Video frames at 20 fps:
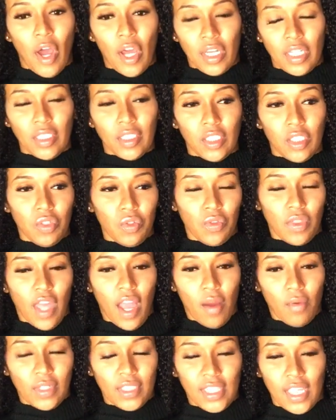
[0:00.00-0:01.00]
bodysuit
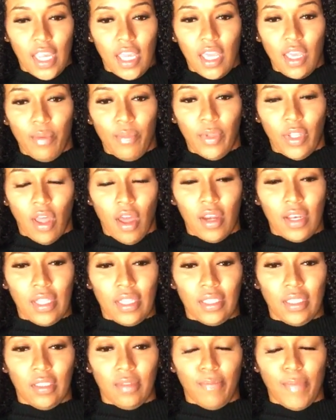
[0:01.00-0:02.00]
that was taking up a lot of
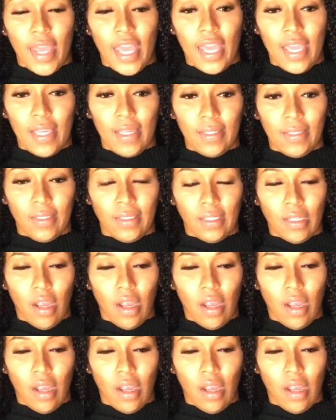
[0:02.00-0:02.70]
the space.